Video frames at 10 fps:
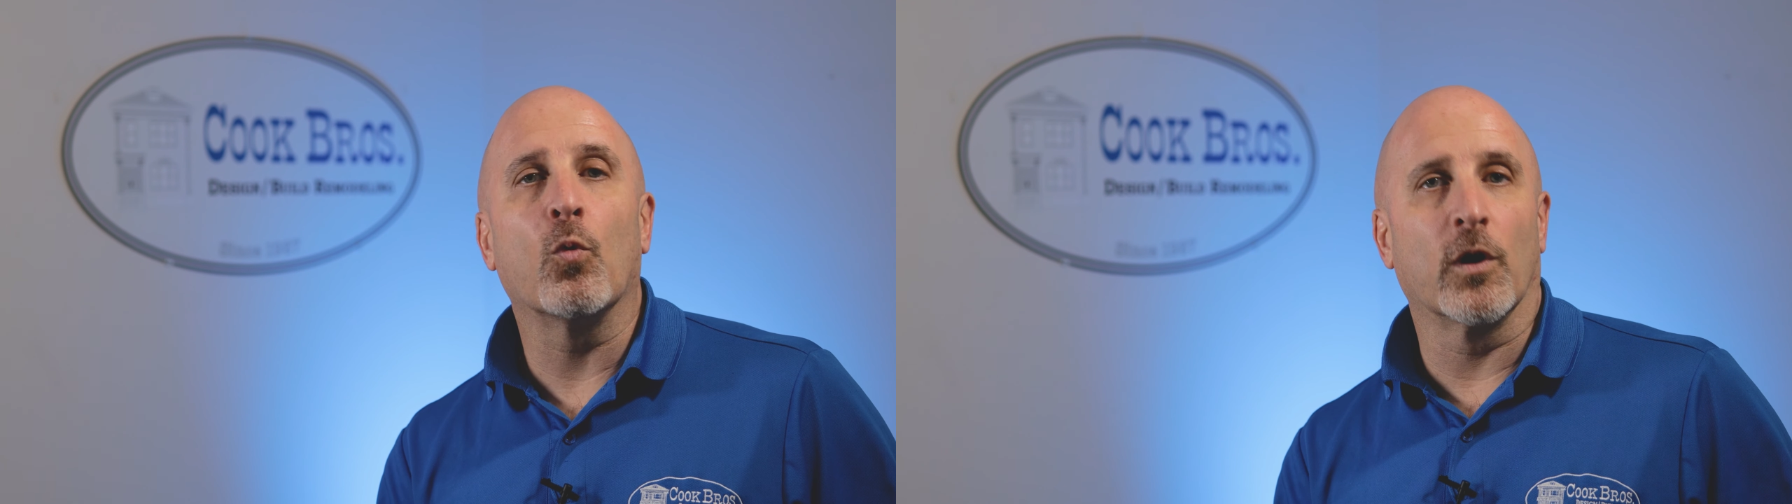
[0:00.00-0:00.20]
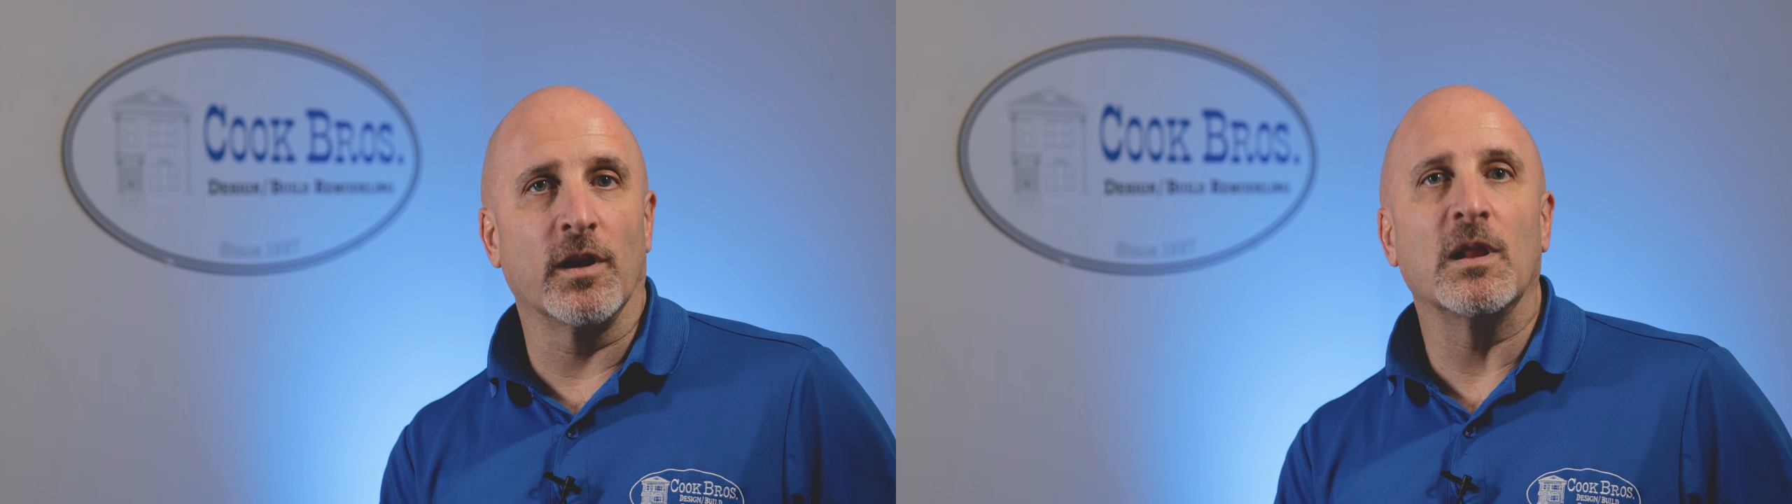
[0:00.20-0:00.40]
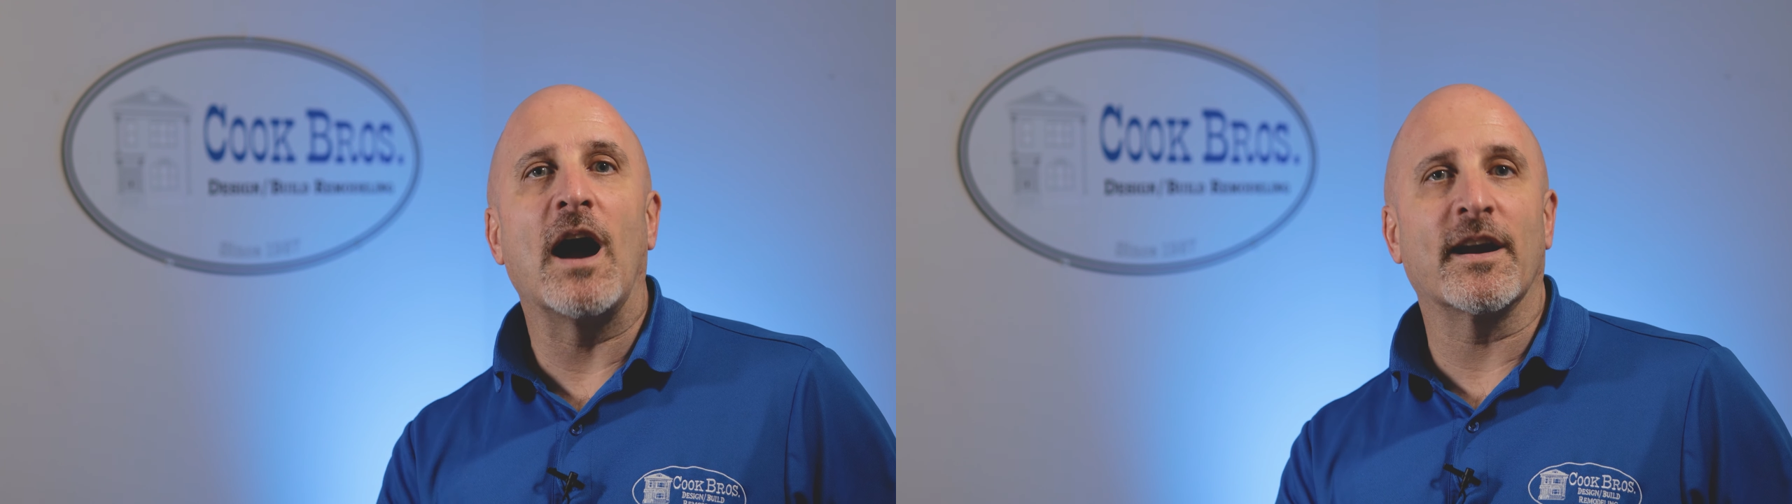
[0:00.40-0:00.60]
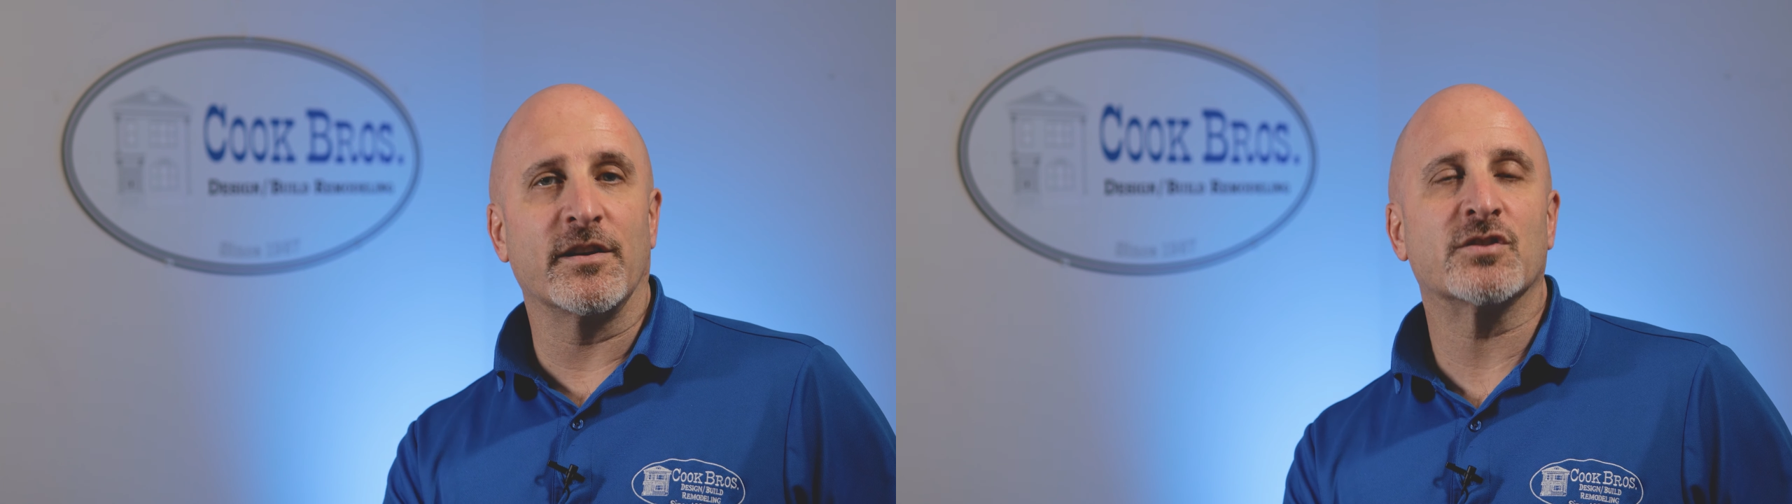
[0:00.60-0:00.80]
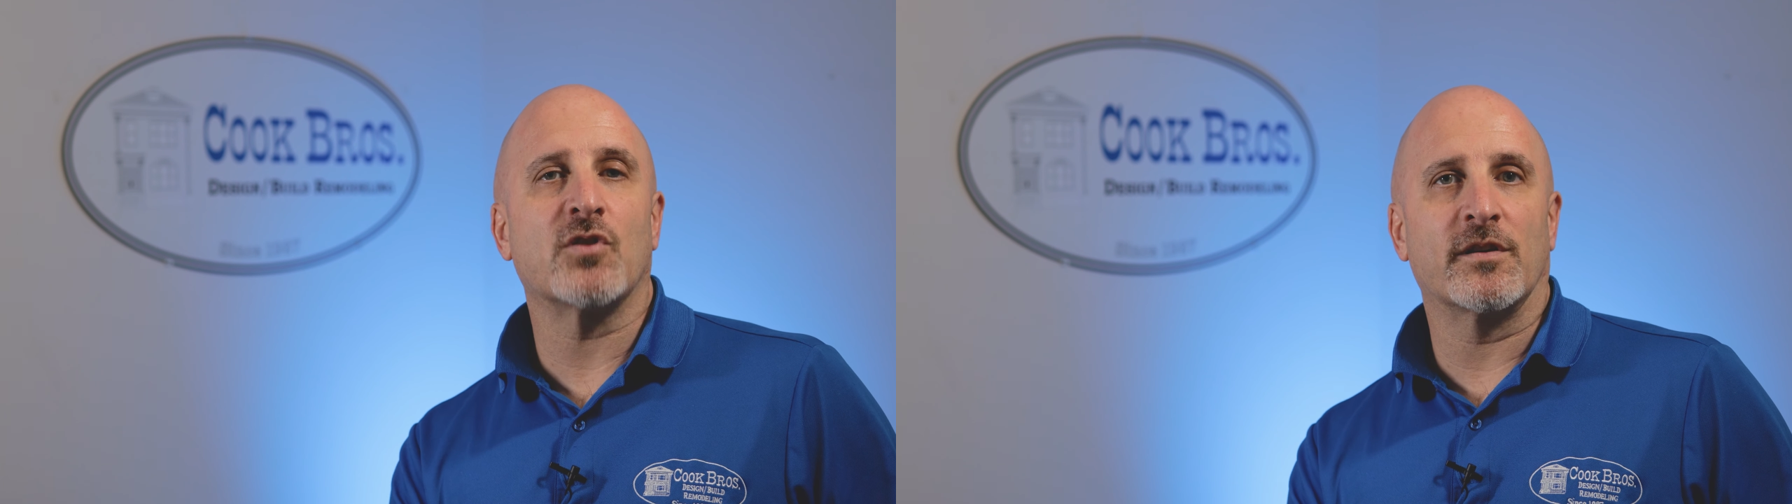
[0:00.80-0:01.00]
we're going to lock in
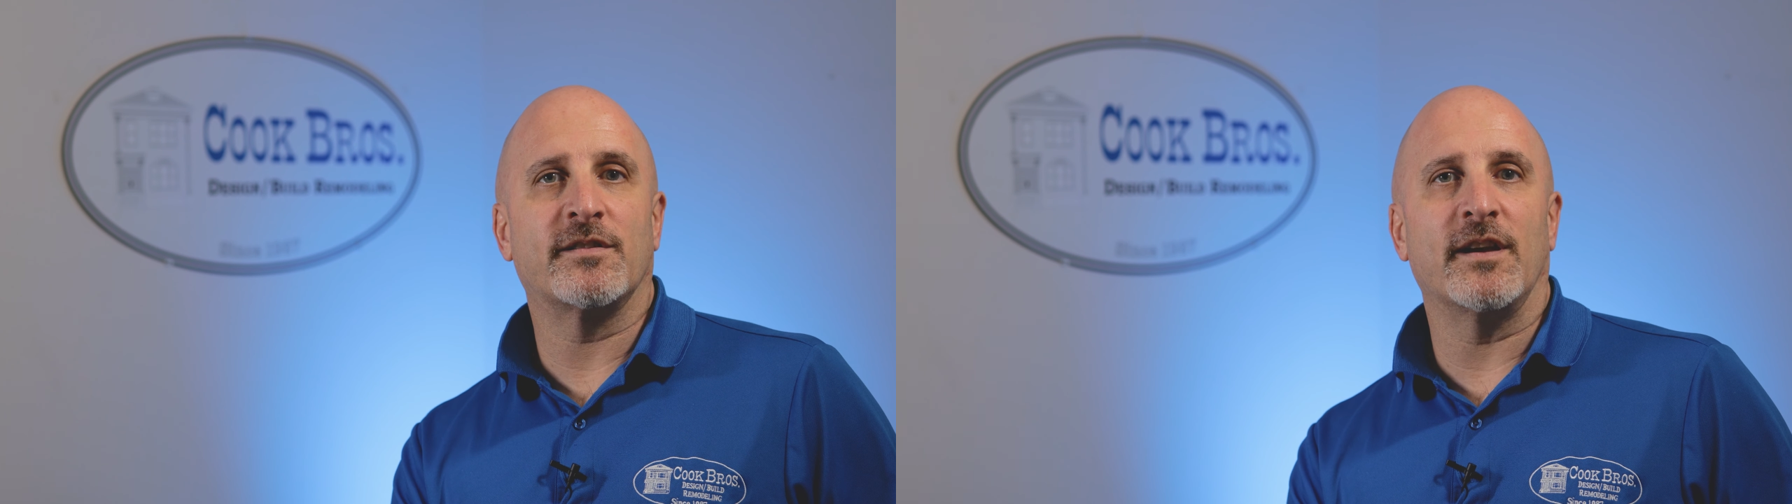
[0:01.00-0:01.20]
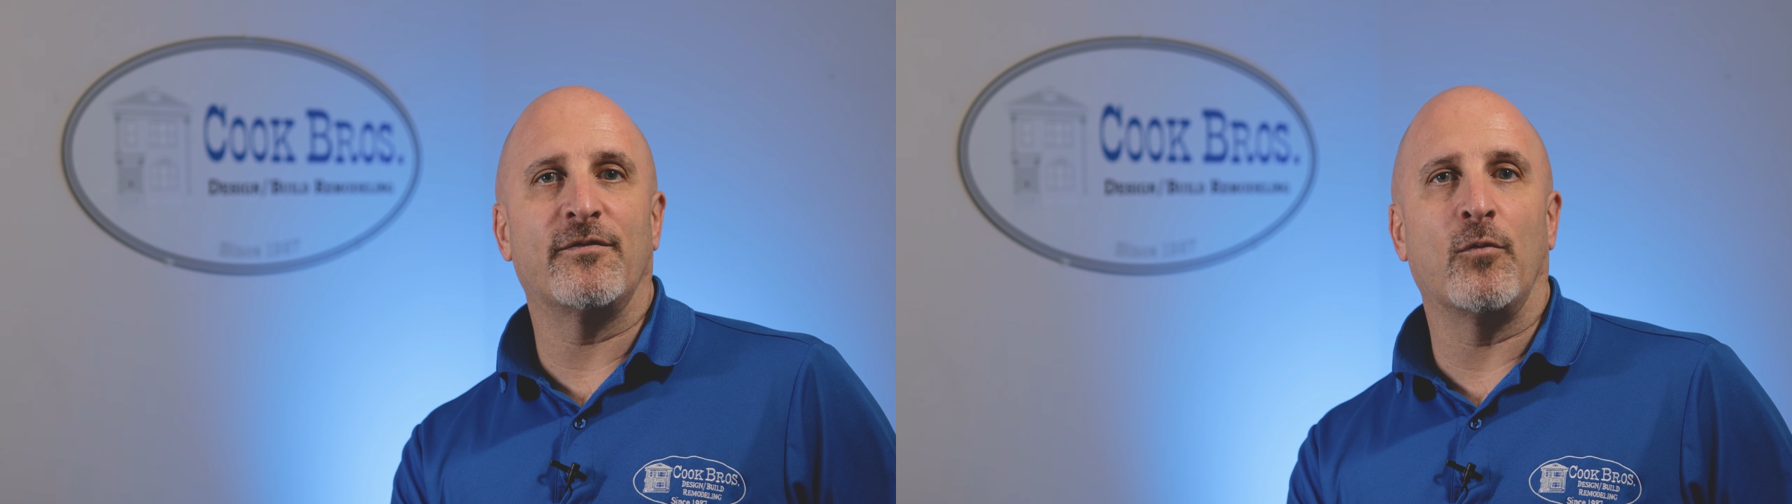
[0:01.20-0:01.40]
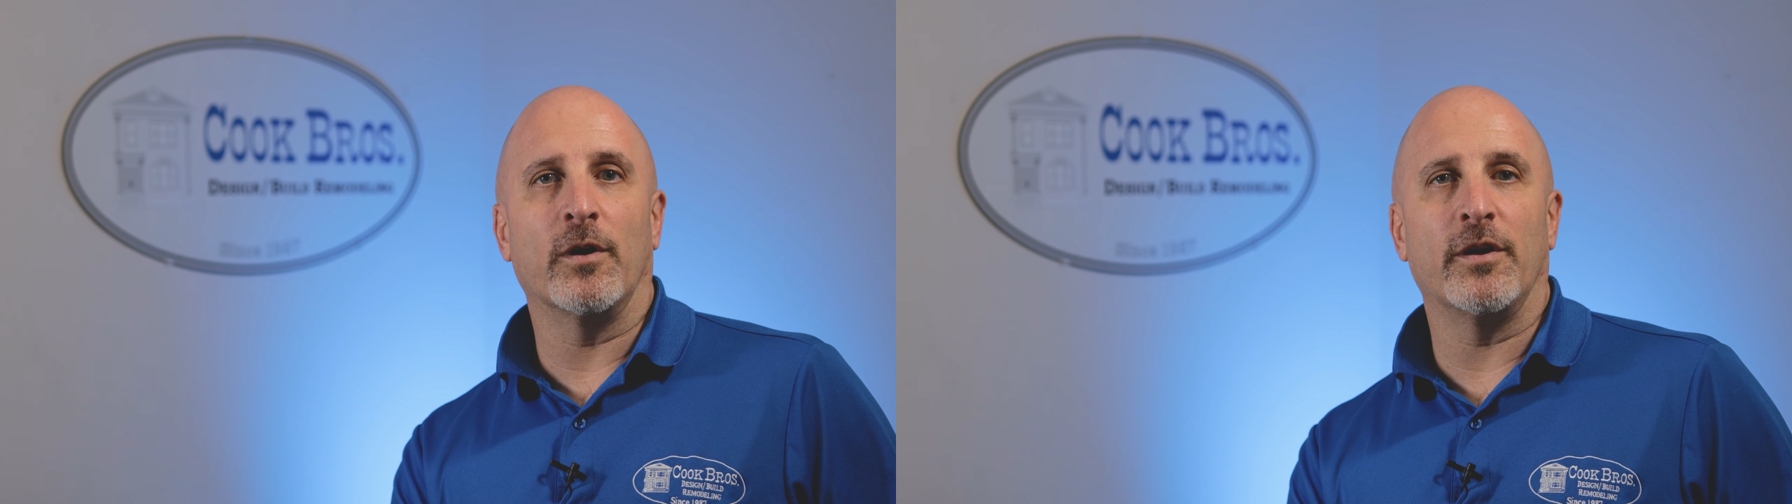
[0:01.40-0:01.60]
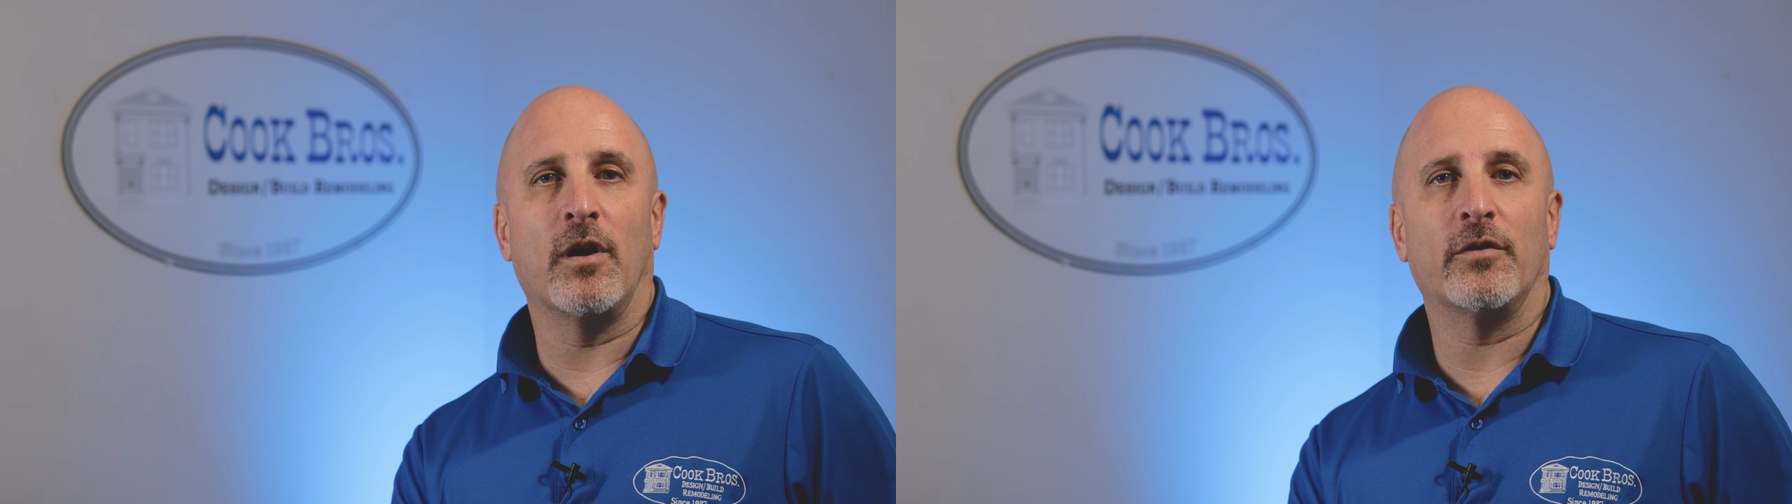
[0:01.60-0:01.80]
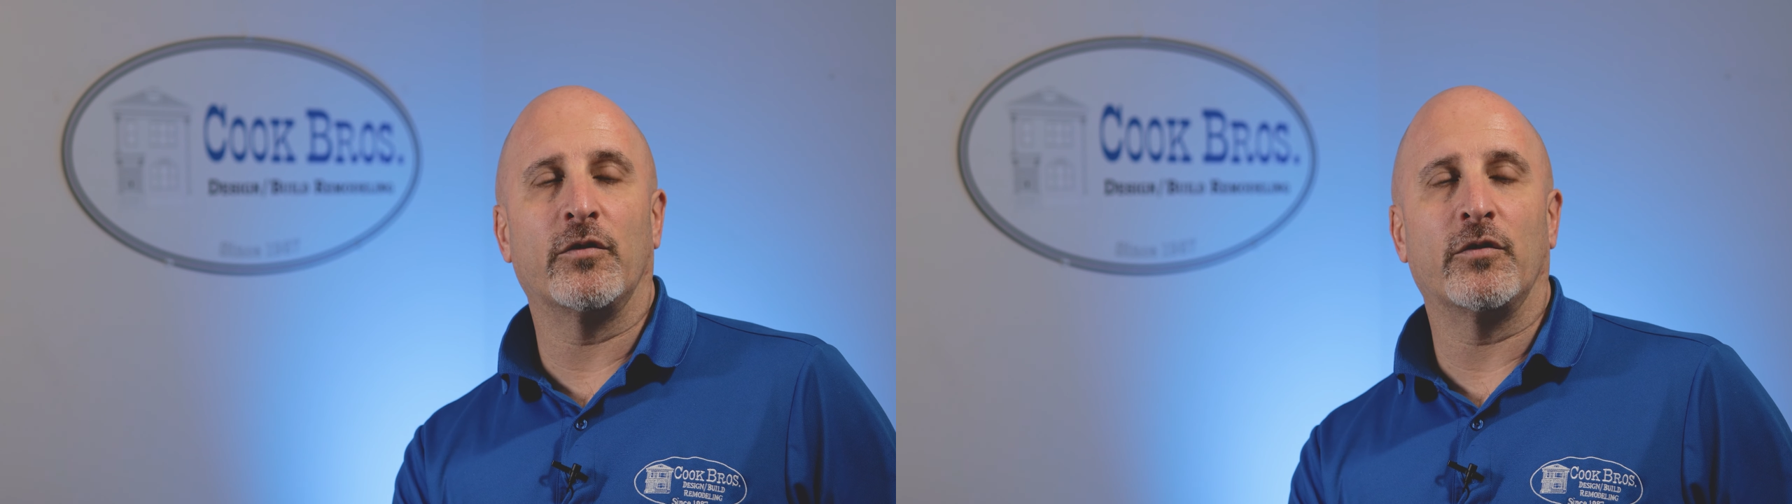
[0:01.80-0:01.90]
a start date for you